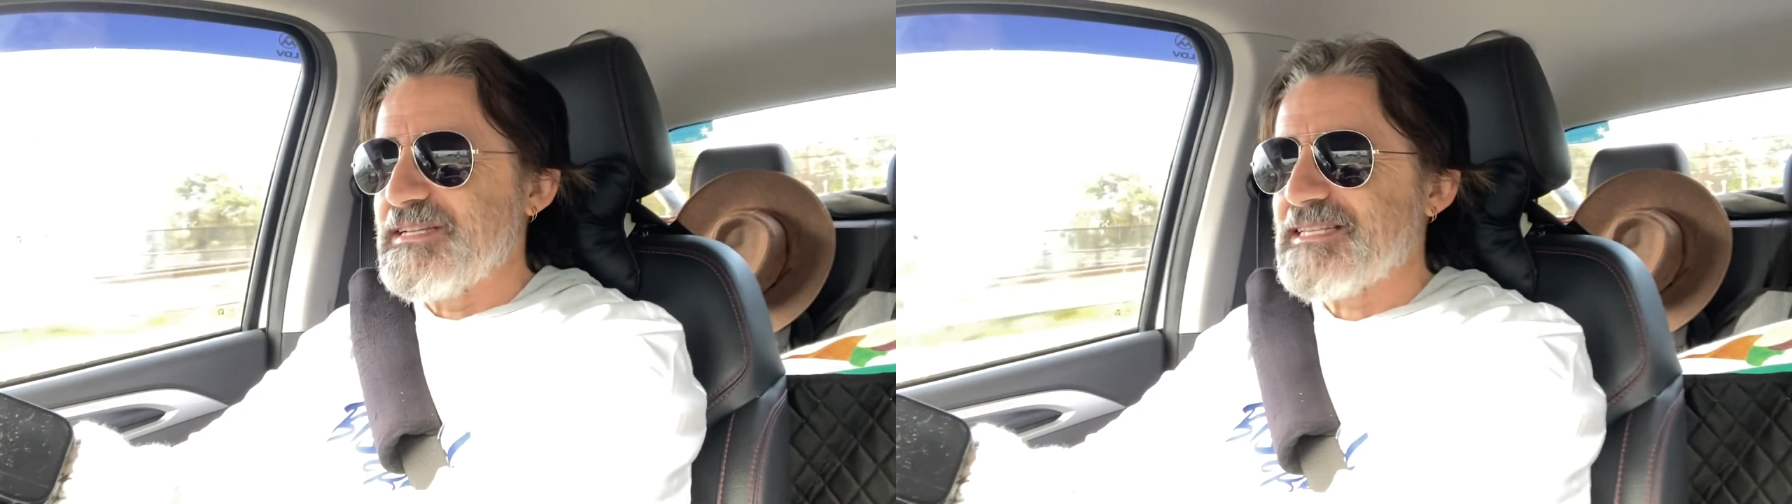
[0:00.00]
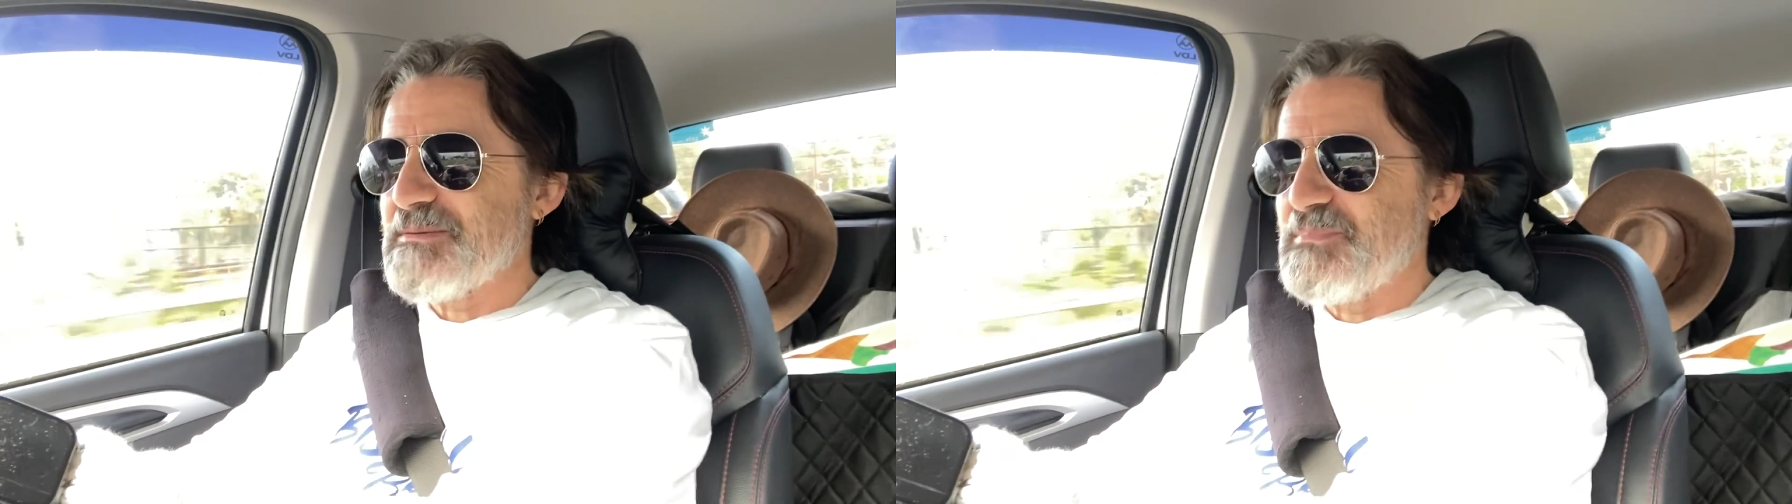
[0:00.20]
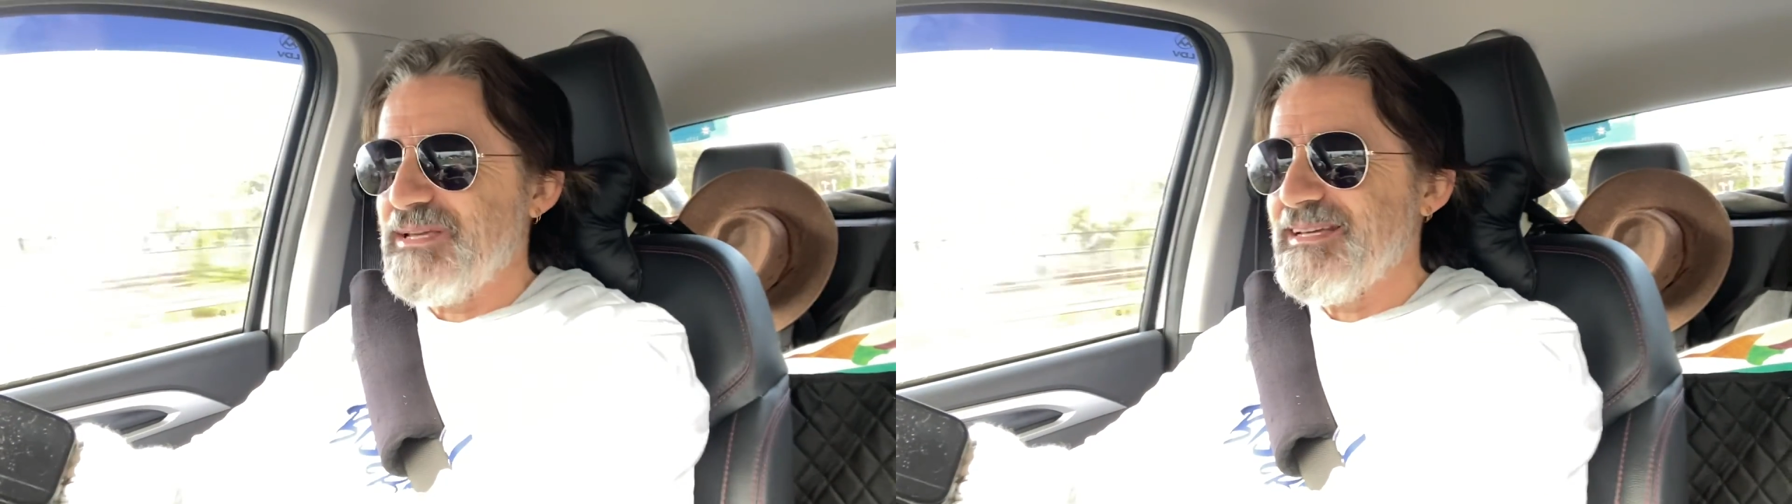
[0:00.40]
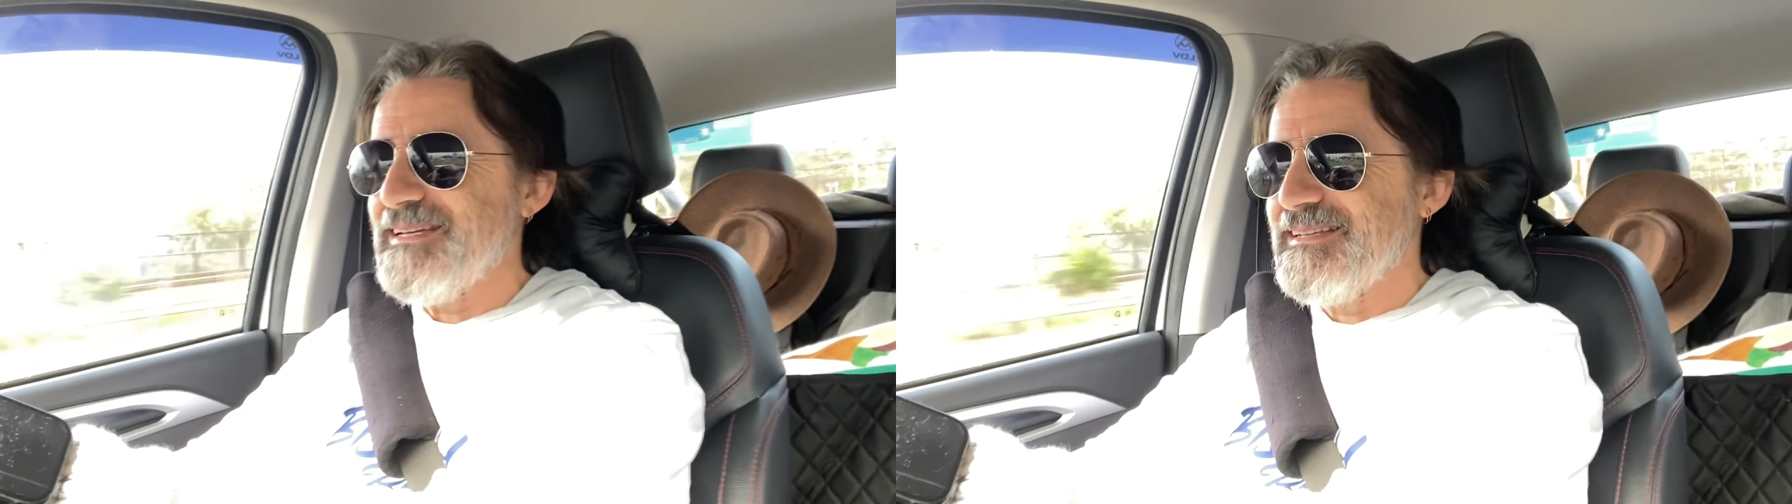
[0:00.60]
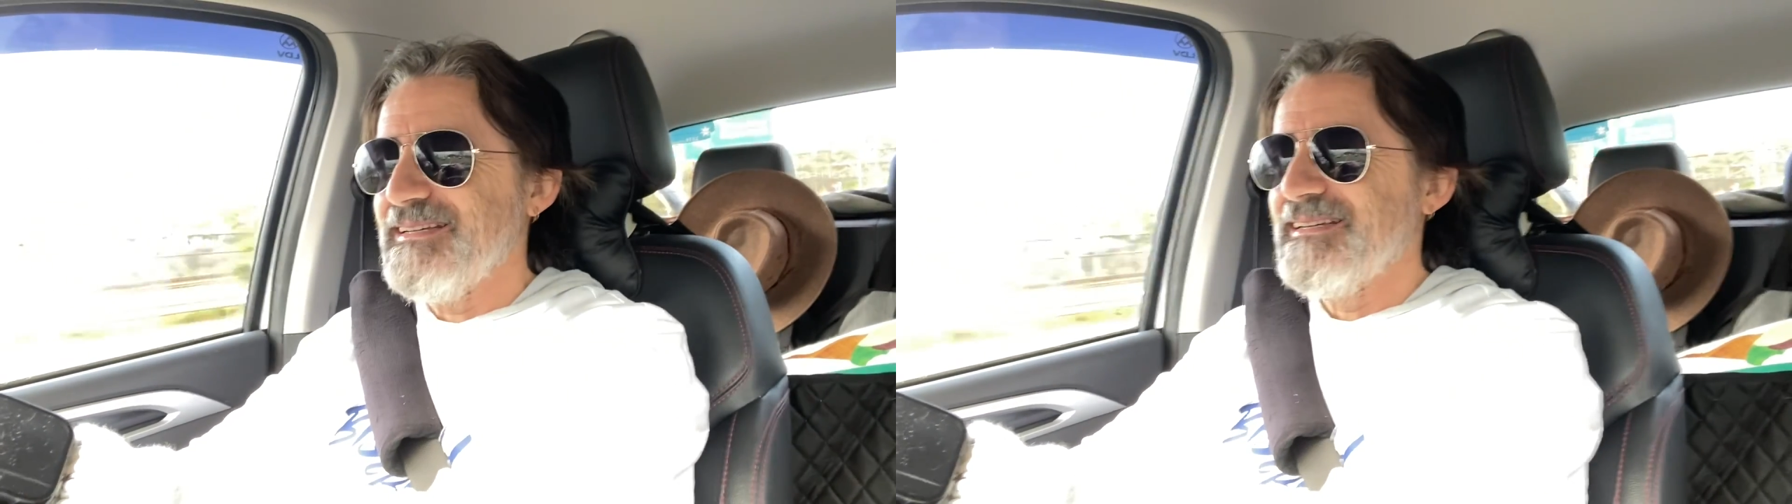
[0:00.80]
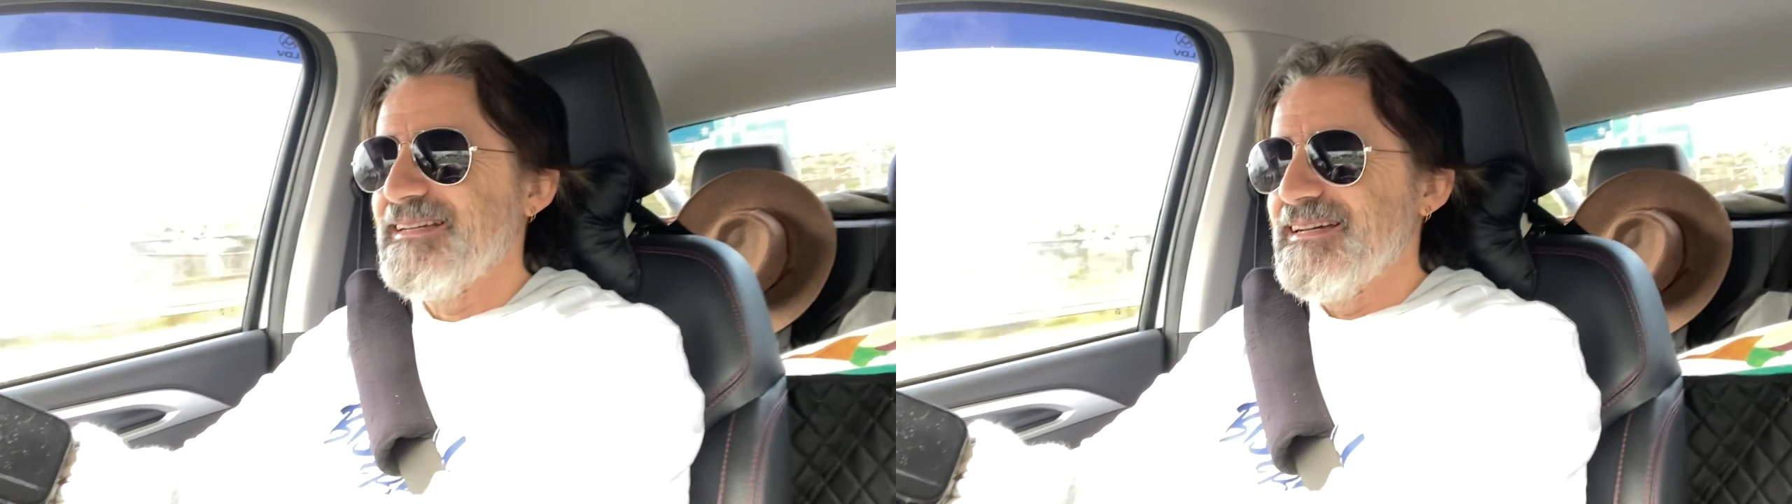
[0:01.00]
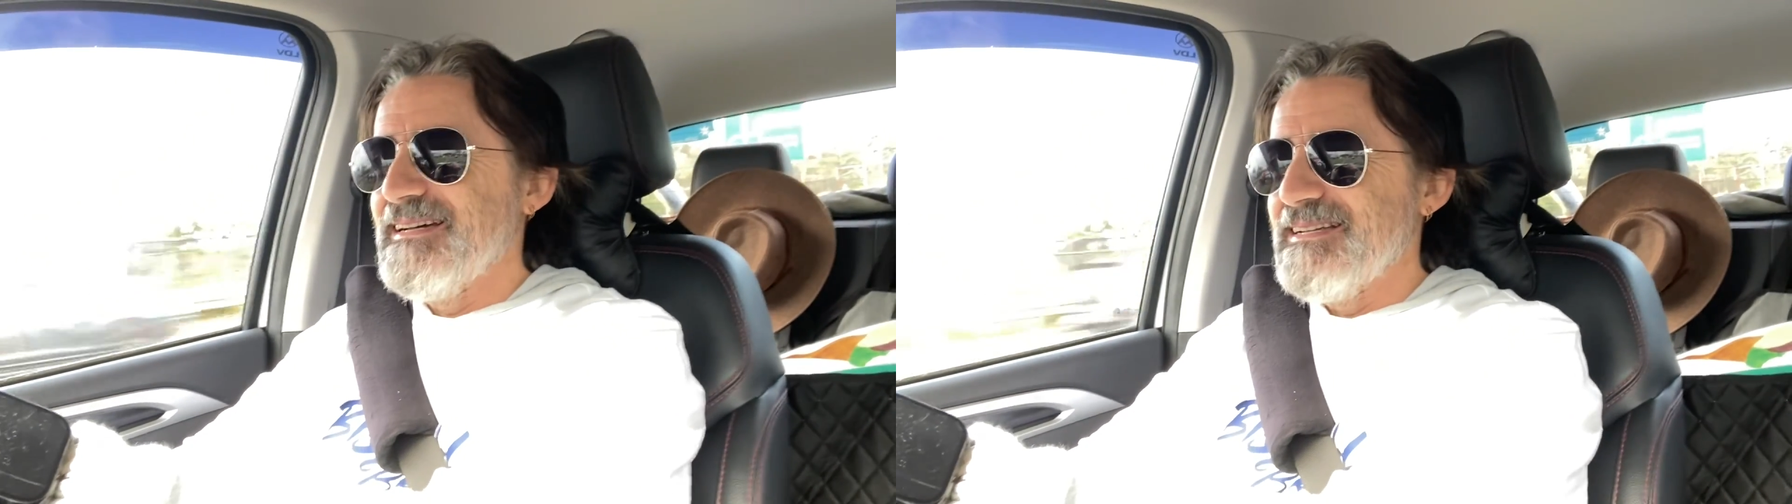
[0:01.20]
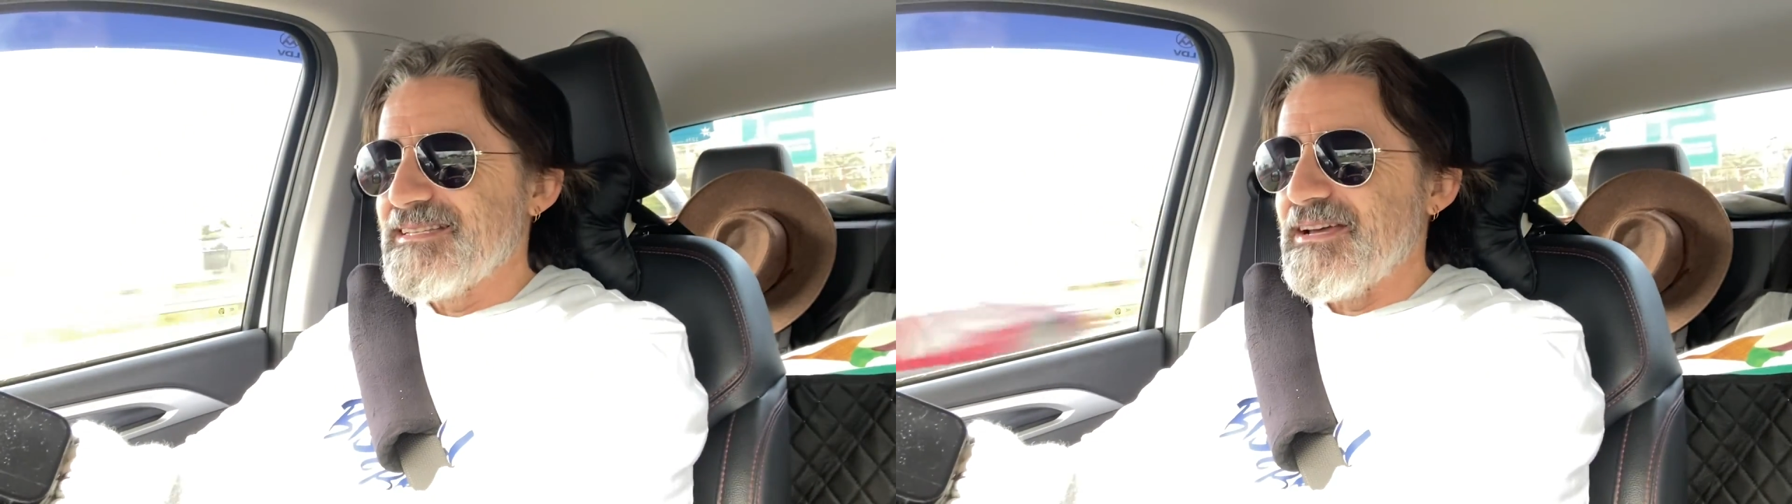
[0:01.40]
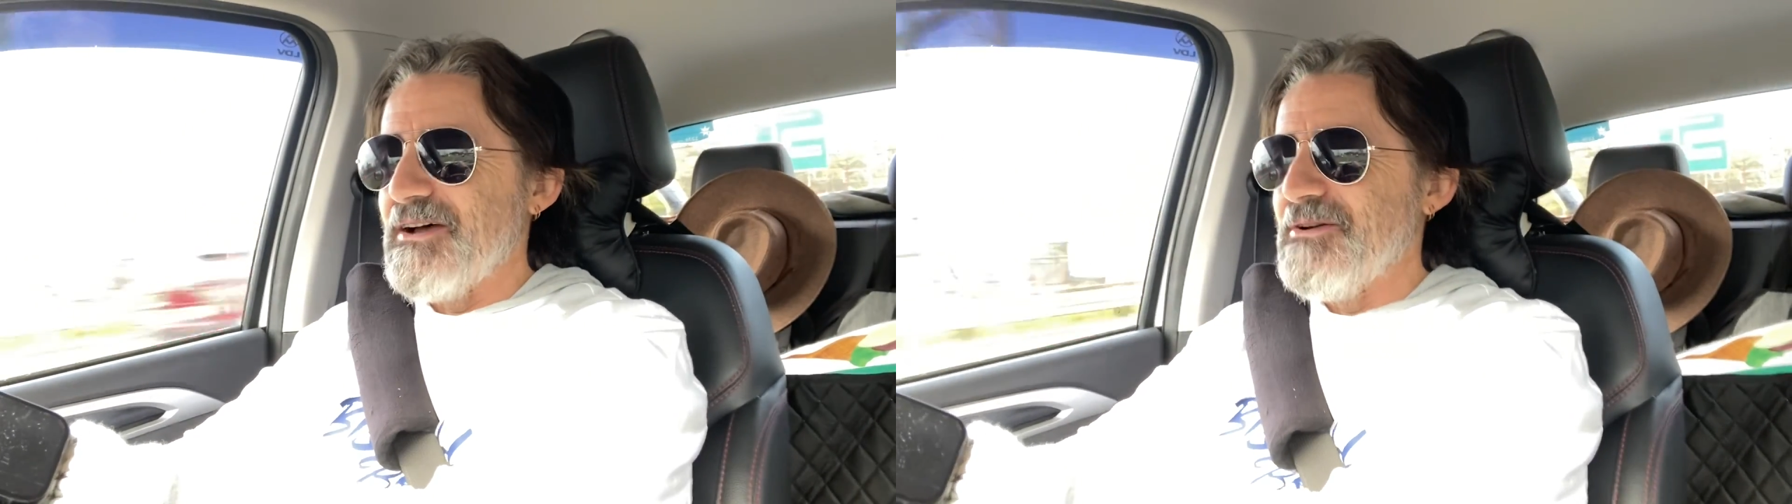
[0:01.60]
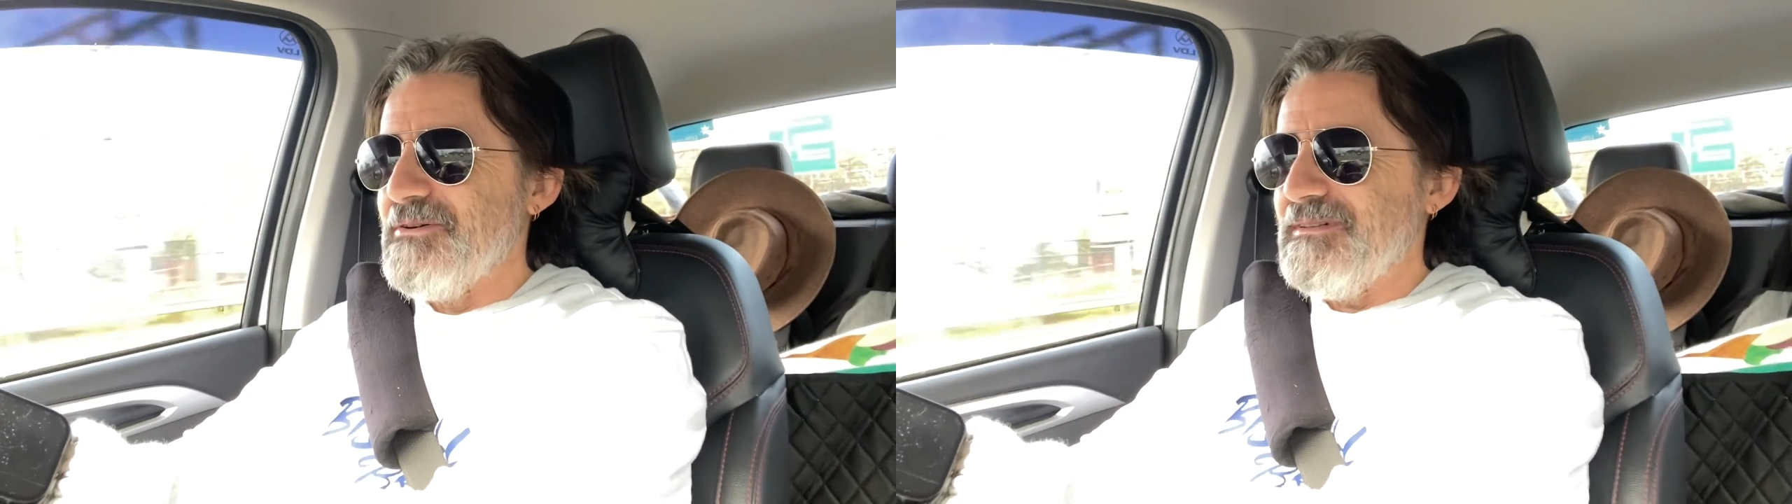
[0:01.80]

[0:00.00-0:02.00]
disappeared. So